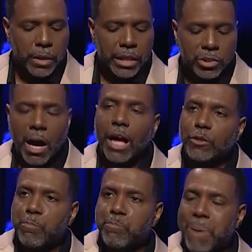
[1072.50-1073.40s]
It's
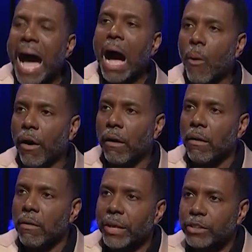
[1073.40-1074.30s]
God's power
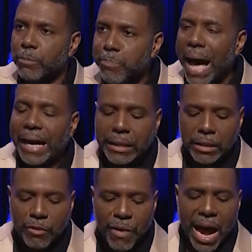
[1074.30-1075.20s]
that's
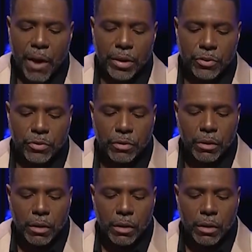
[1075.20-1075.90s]
binding the virus.